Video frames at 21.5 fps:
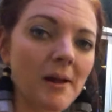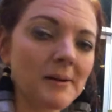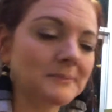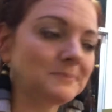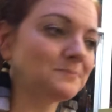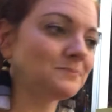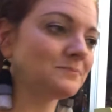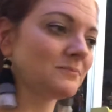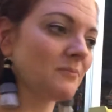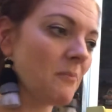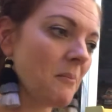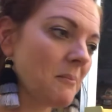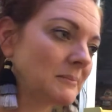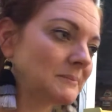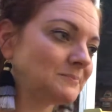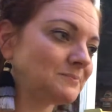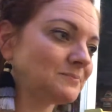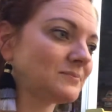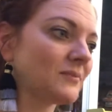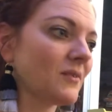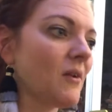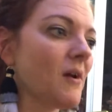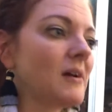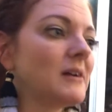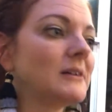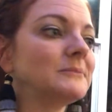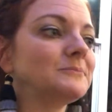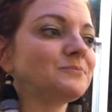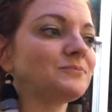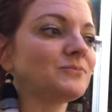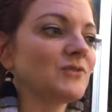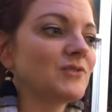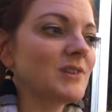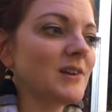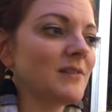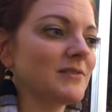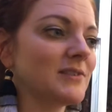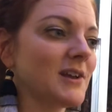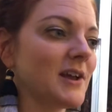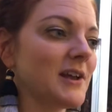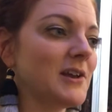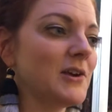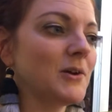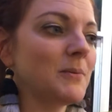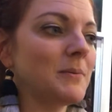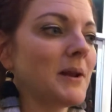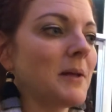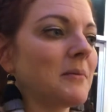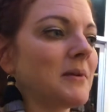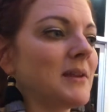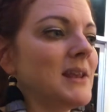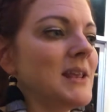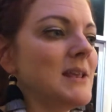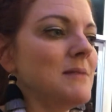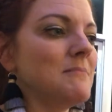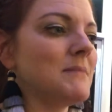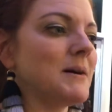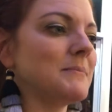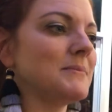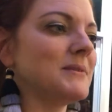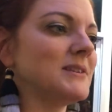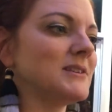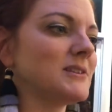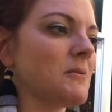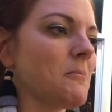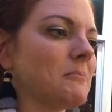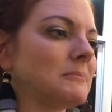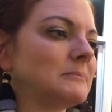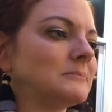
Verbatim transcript: Um, Jeff's not here, but I'm going to eat my piece